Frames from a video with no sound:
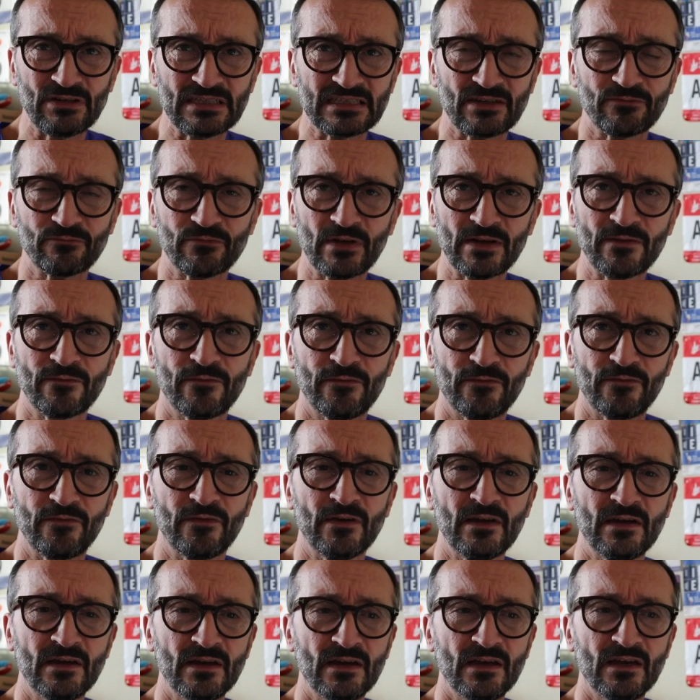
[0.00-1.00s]
is a
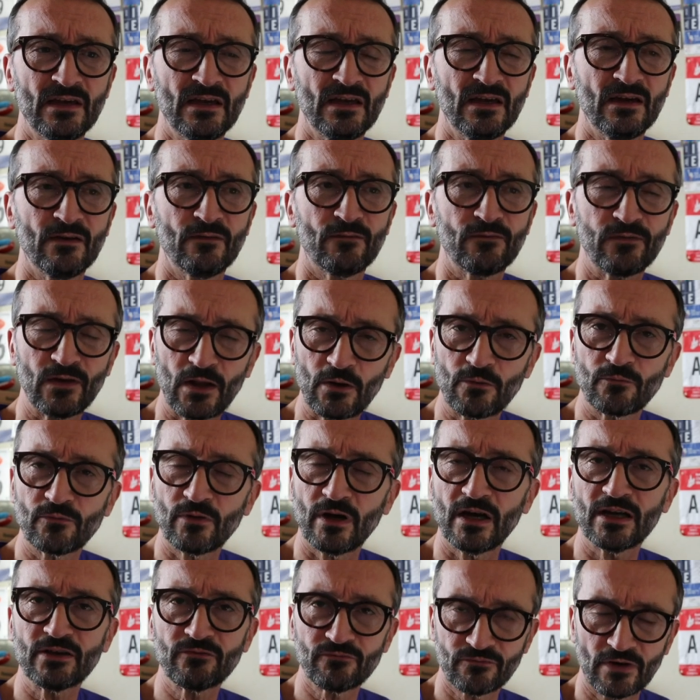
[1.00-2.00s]

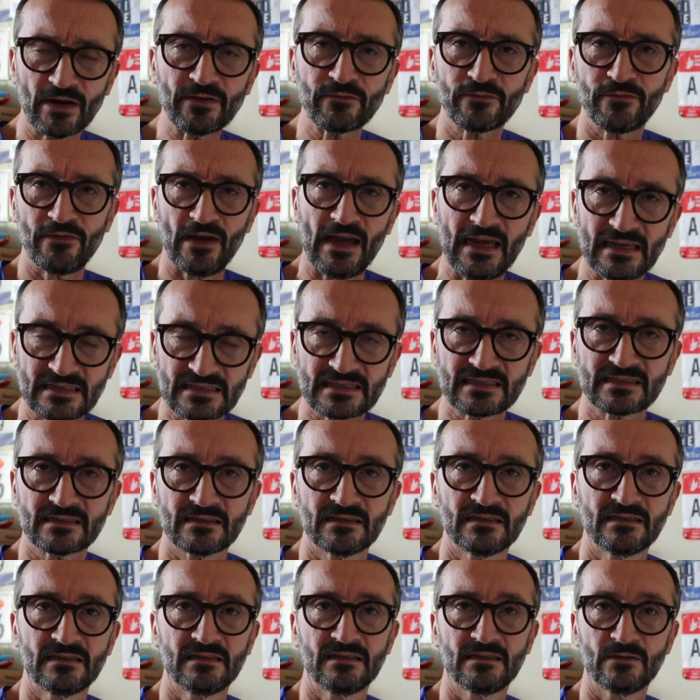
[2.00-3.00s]
Floatride Run Fast,
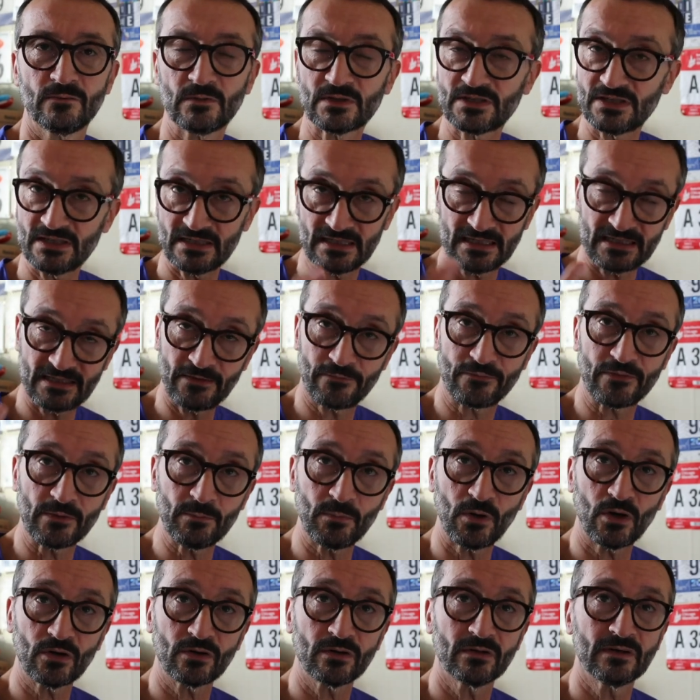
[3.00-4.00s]
which is a different
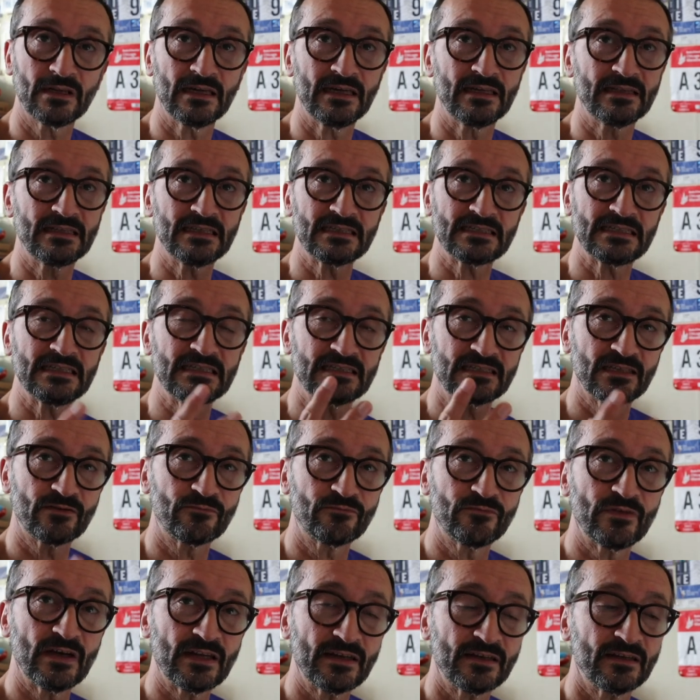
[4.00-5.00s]
model, and this is the
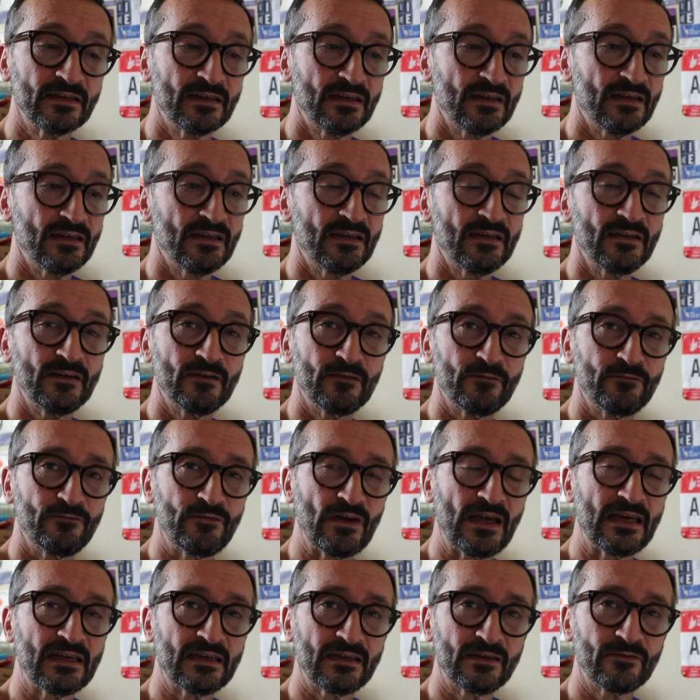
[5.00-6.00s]

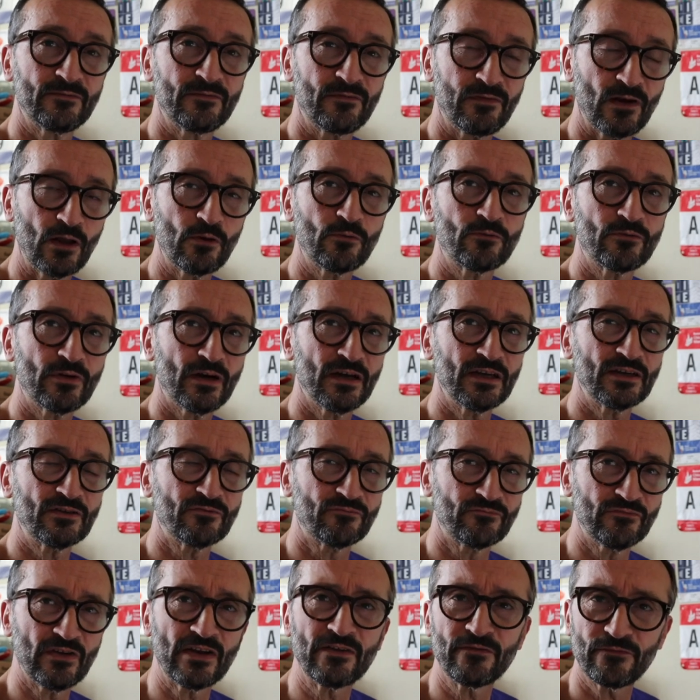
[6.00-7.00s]
Floatride
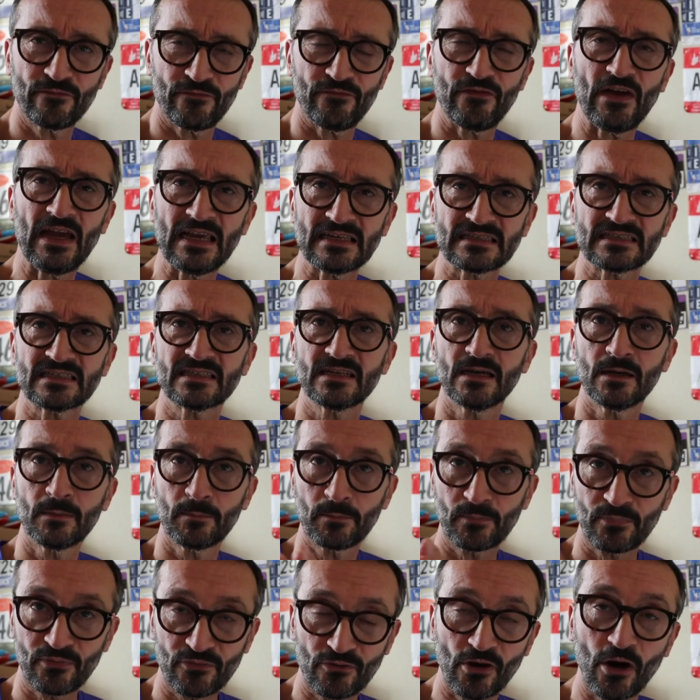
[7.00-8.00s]
Run Fast
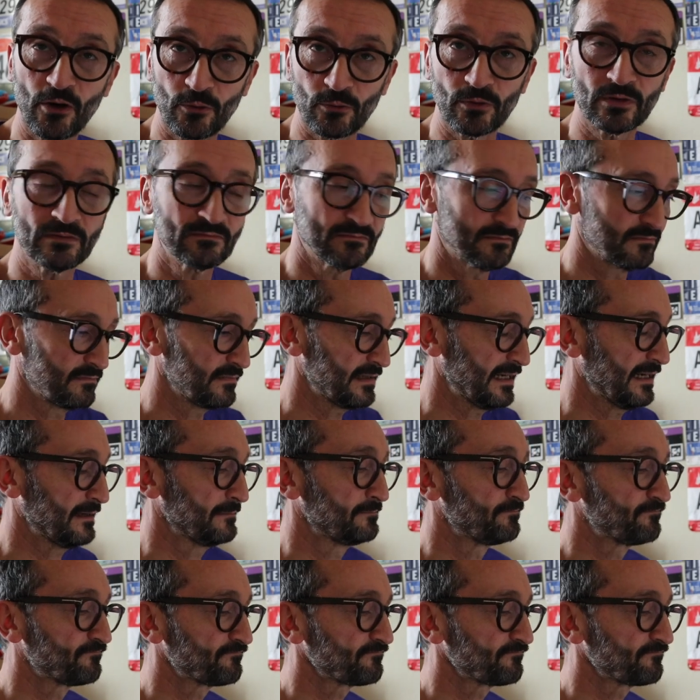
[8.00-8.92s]
Pro. Yeah,